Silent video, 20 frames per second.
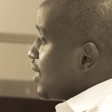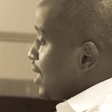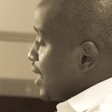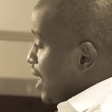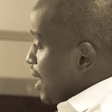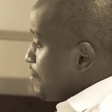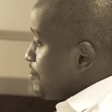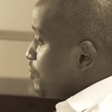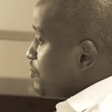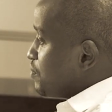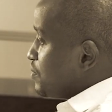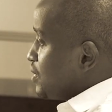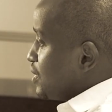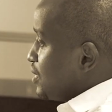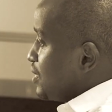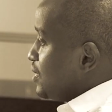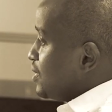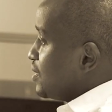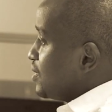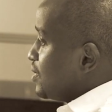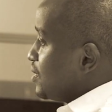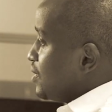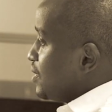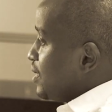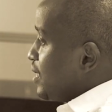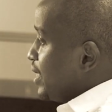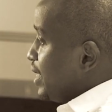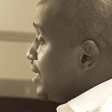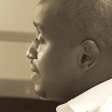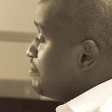cup of tea
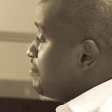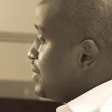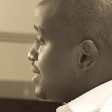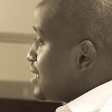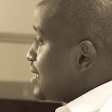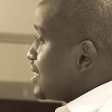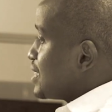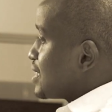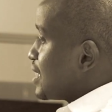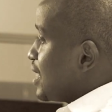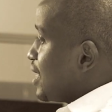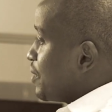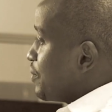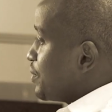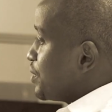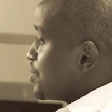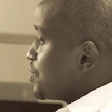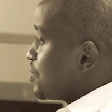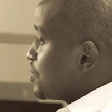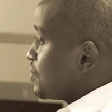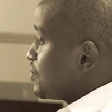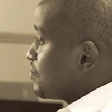in business language.